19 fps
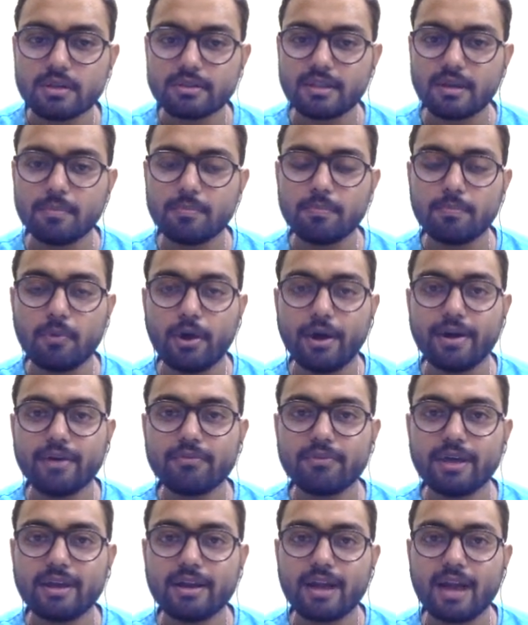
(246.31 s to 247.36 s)
the point
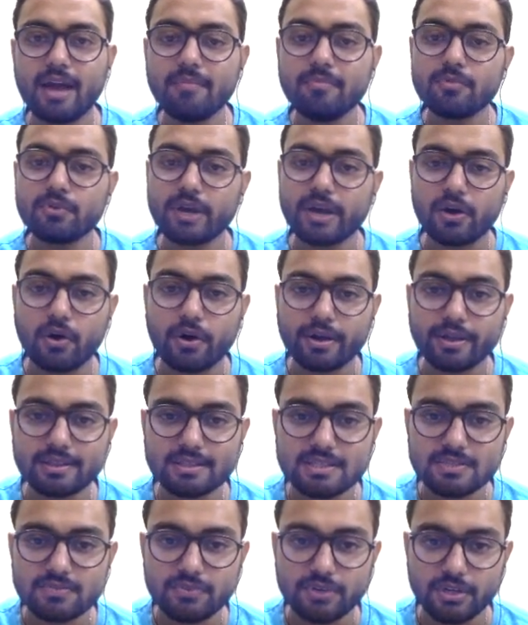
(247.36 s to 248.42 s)
where I am recording
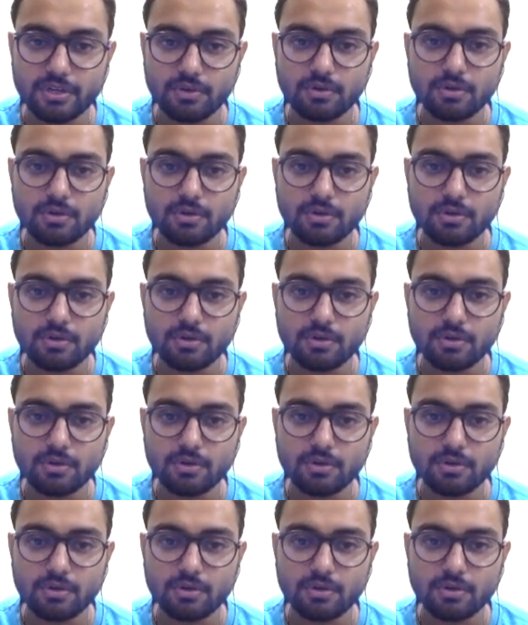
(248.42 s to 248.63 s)
this video.